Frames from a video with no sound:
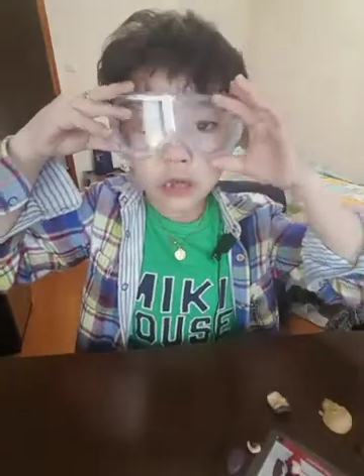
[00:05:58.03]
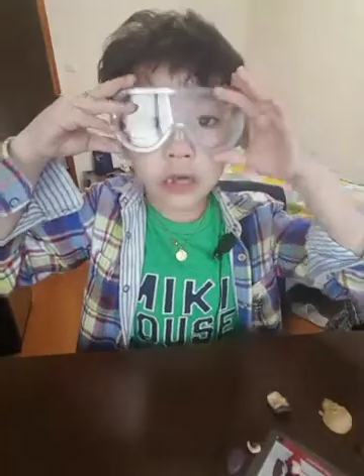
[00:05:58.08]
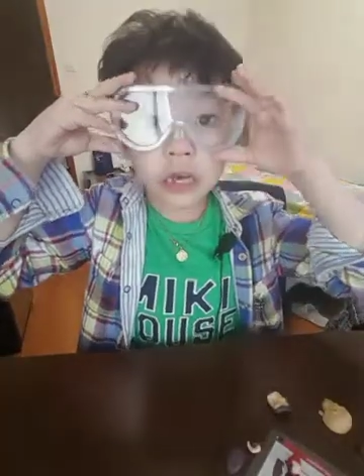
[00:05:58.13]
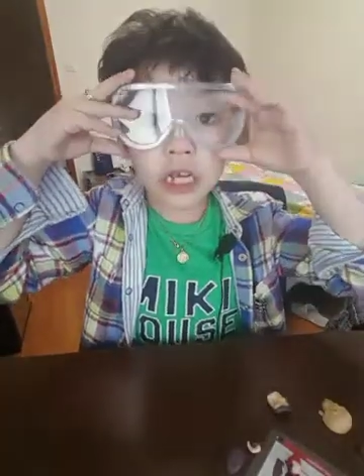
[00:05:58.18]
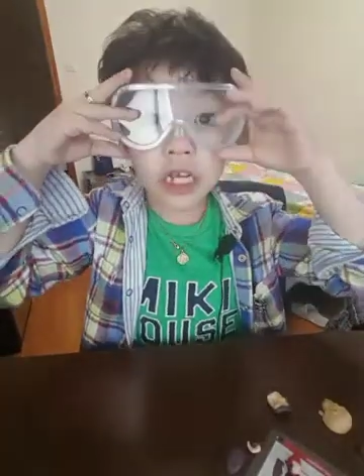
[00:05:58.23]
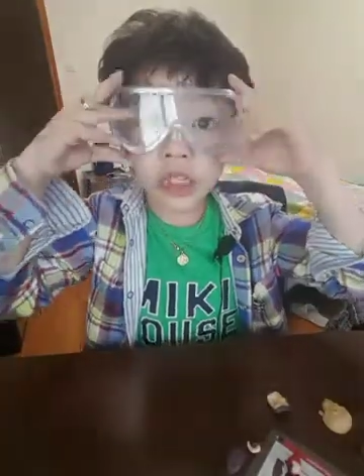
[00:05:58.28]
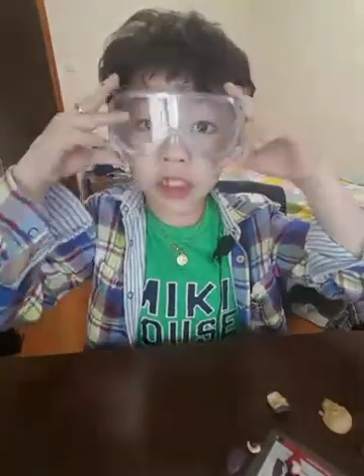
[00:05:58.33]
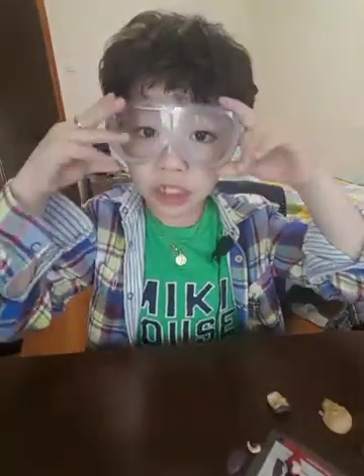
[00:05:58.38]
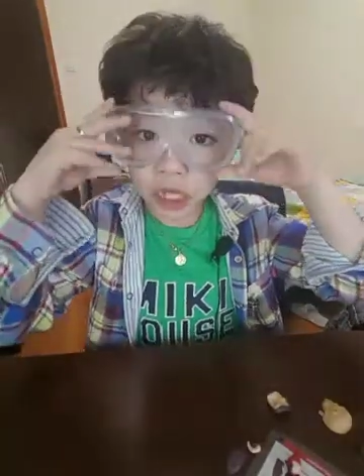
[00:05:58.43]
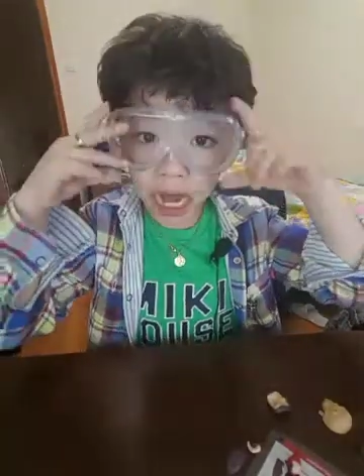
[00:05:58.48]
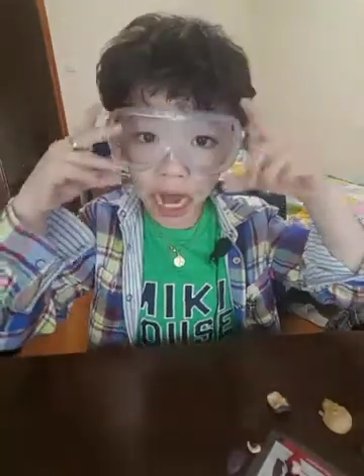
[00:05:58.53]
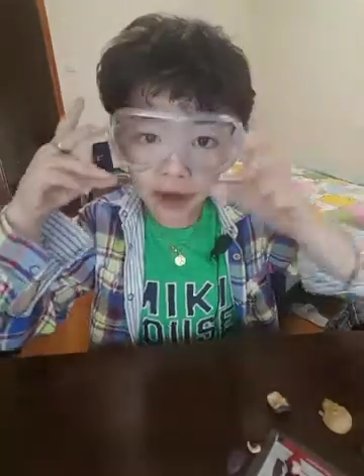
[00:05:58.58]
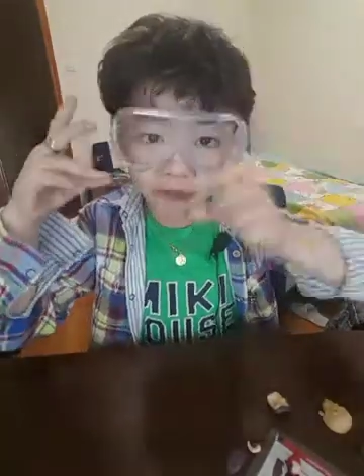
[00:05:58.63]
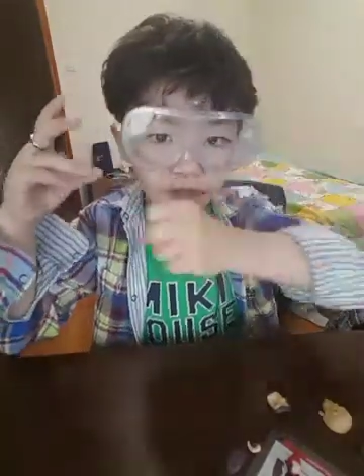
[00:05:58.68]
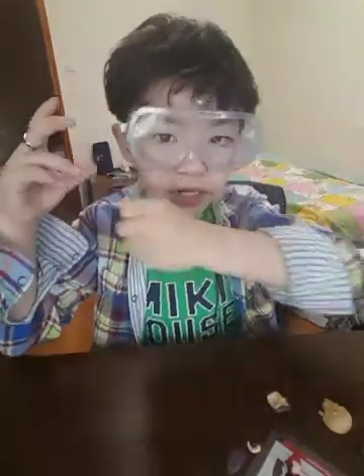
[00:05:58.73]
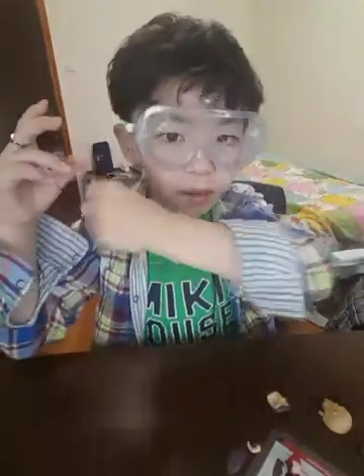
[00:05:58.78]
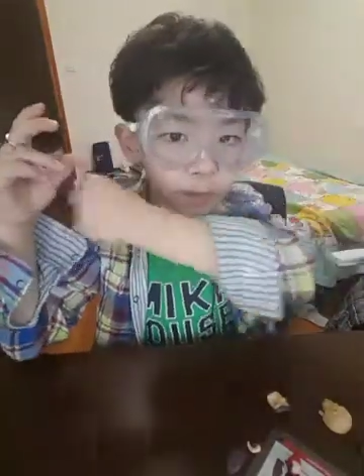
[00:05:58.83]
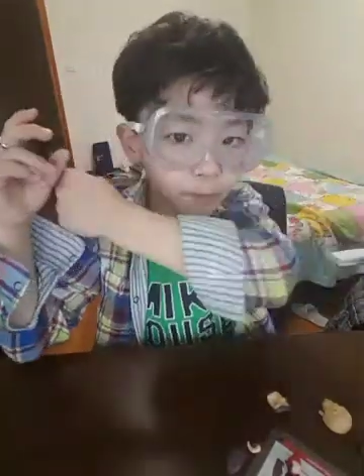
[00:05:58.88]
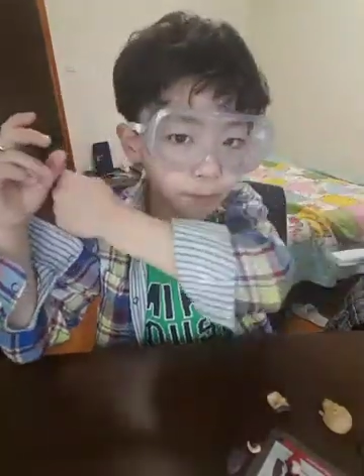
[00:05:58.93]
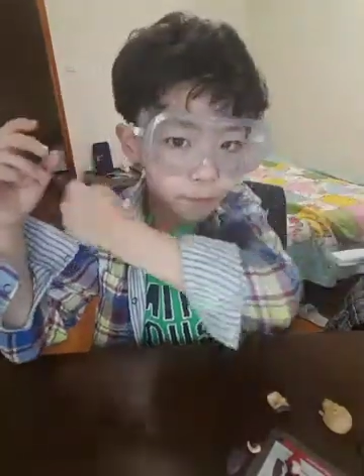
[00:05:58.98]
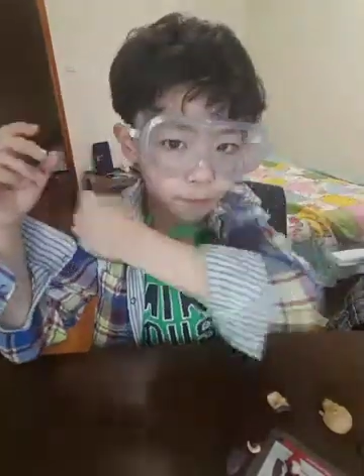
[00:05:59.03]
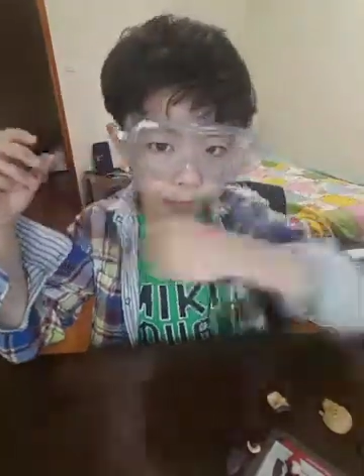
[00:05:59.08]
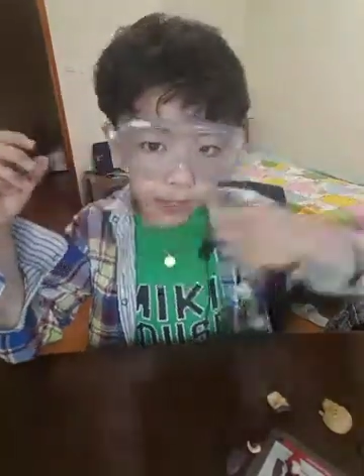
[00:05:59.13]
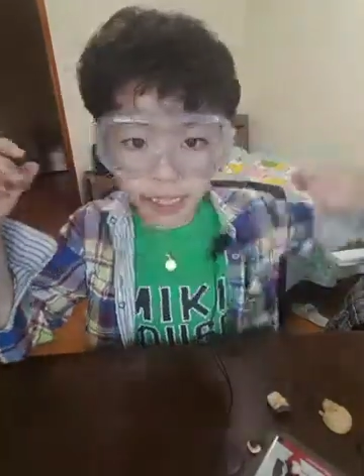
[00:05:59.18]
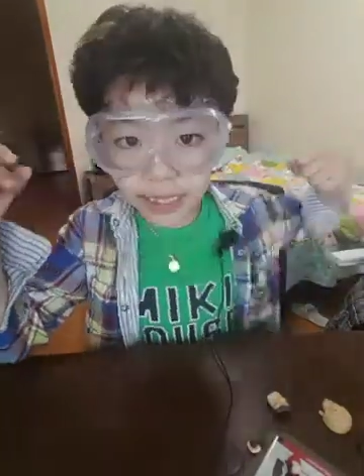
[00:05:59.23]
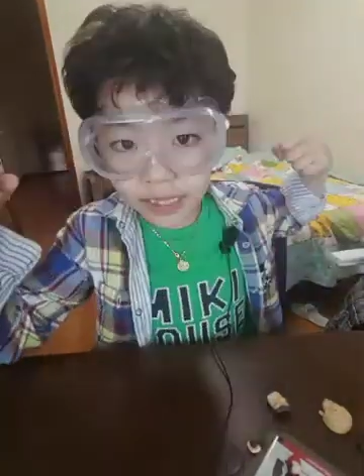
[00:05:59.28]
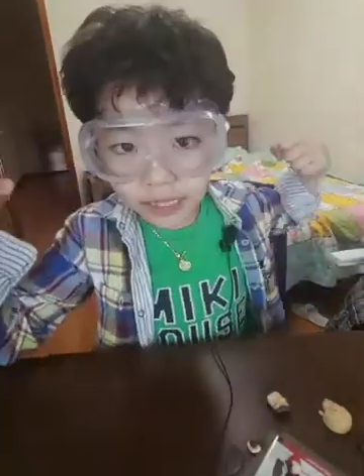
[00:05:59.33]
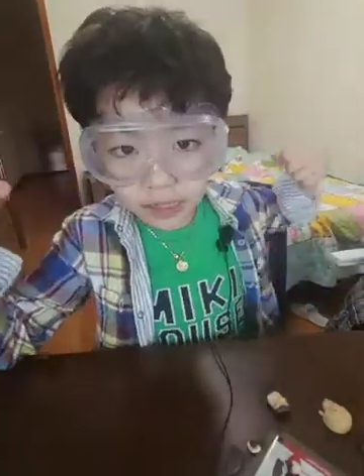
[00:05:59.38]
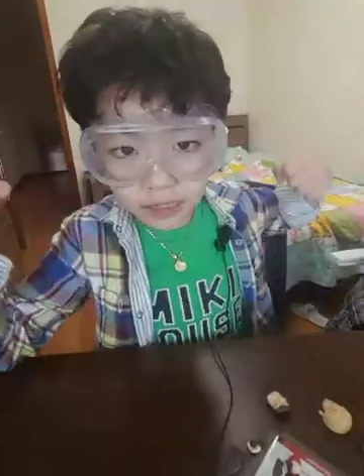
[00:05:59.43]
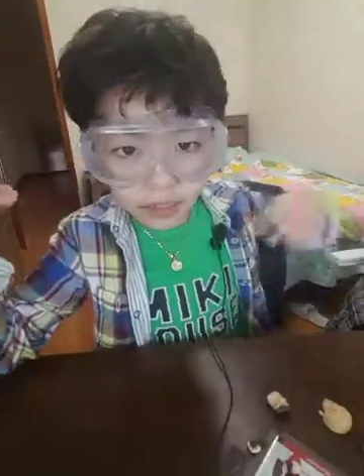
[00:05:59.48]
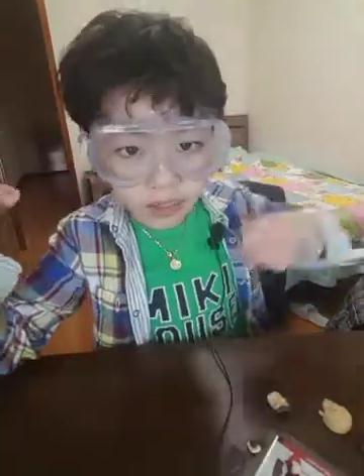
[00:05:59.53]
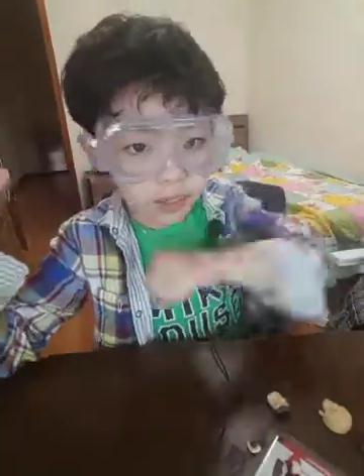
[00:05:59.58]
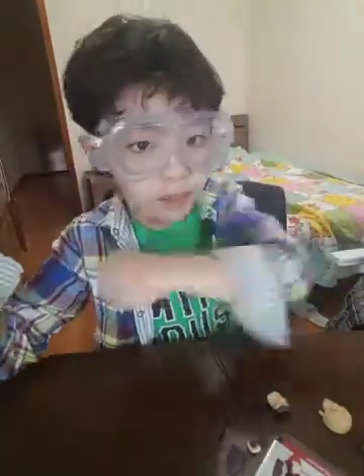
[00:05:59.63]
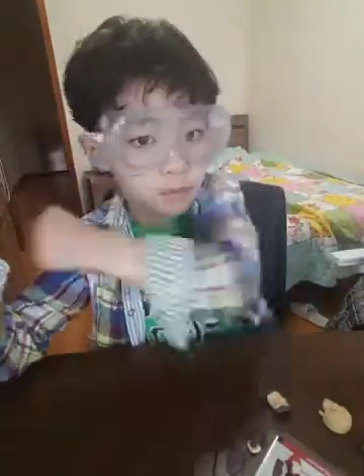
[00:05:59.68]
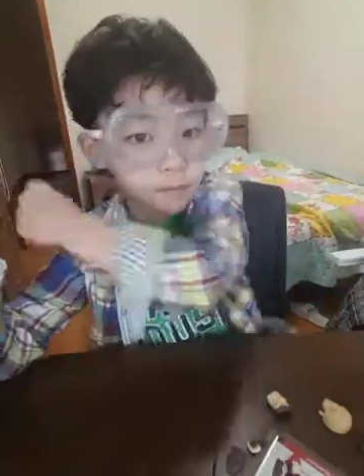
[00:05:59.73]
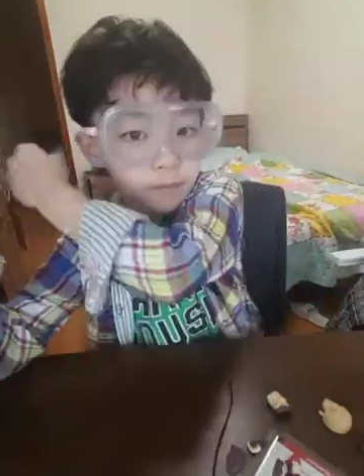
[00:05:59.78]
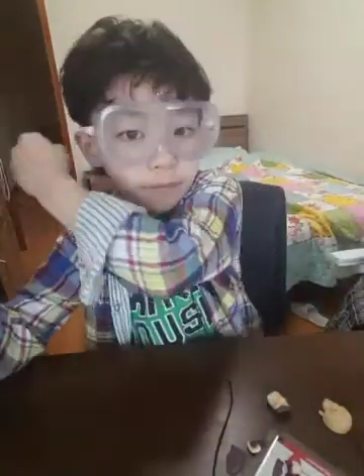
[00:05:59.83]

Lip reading: It's time to build.